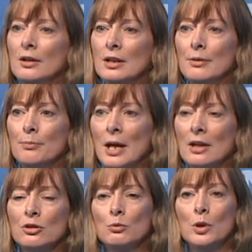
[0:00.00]
get it
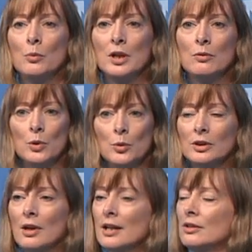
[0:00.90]
back to where we
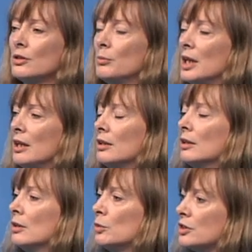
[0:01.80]
would like it to be,
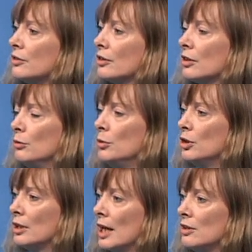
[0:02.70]
which is a
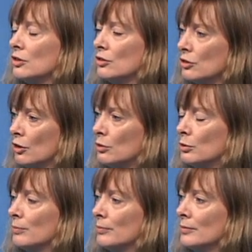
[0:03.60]
communication
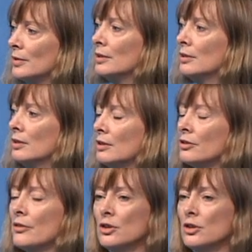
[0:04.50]
tool? So